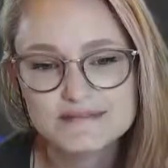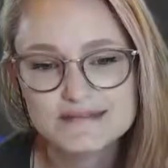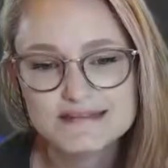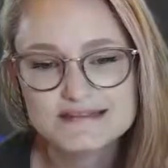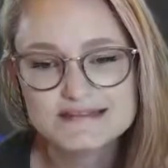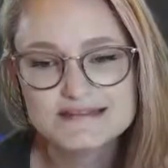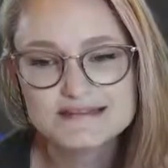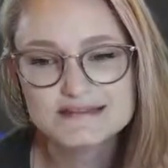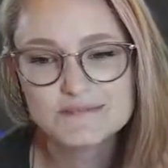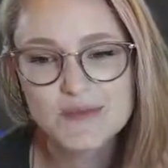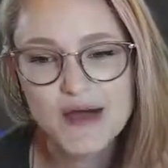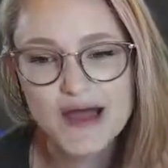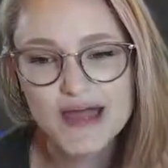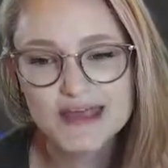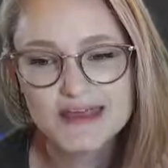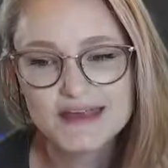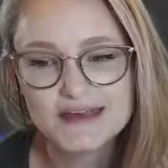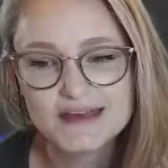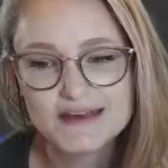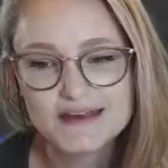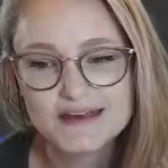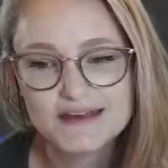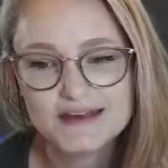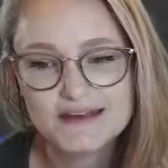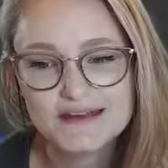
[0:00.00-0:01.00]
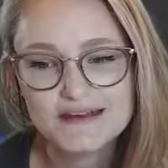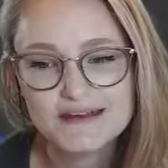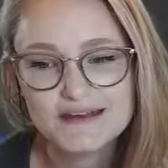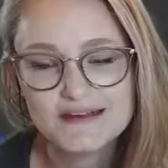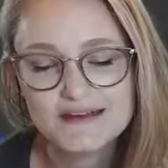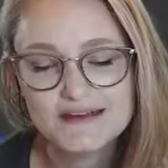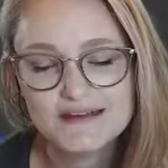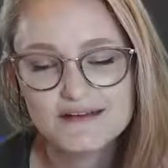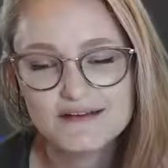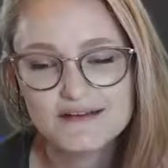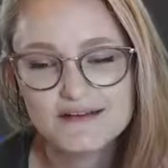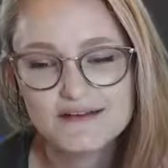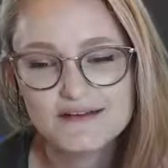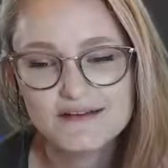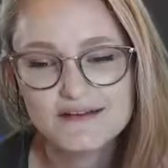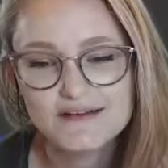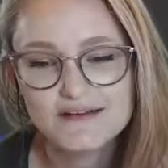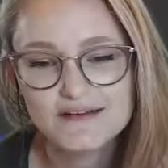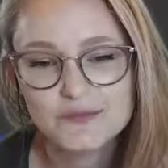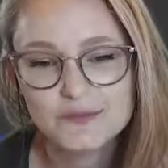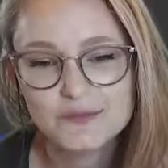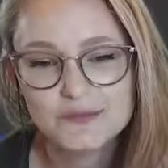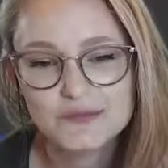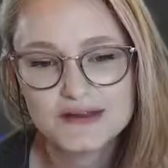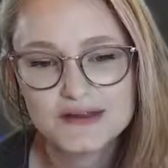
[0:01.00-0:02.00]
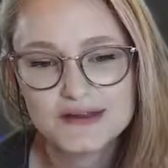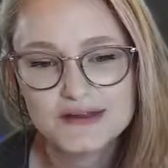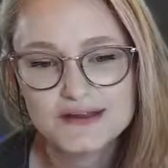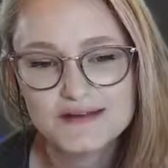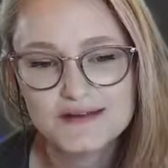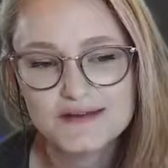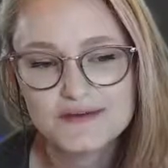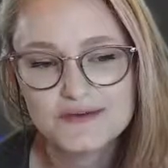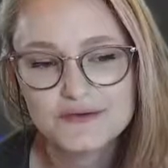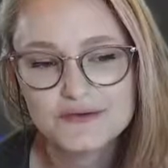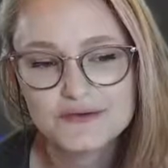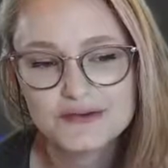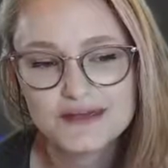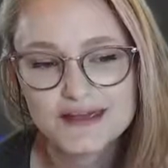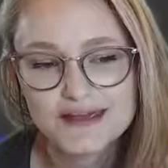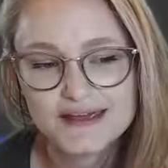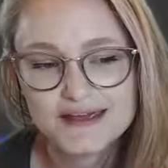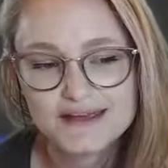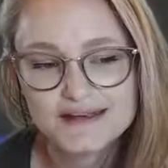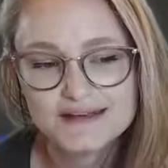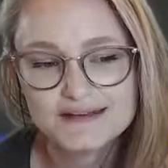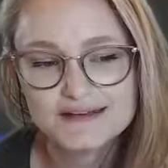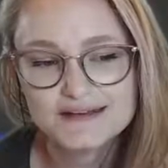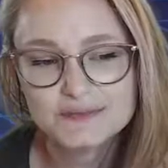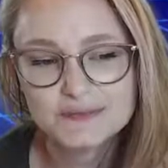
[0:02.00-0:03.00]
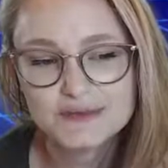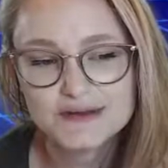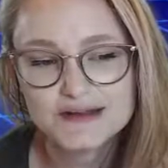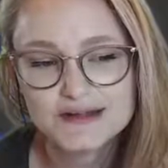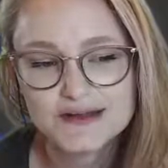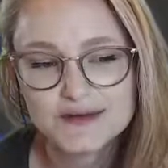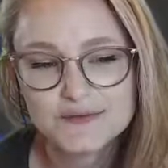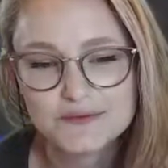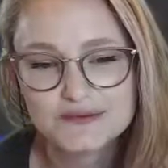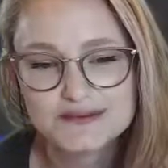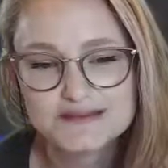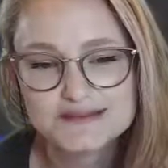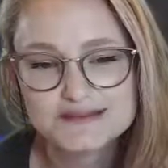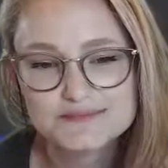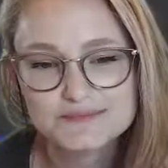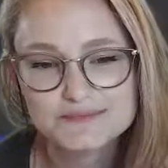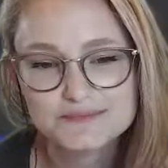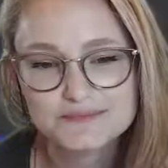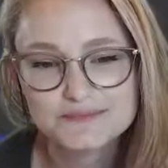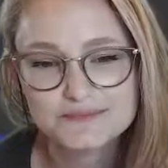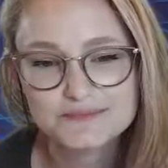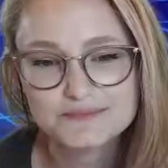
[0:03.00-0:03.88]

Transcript: This might be okay, depending on what this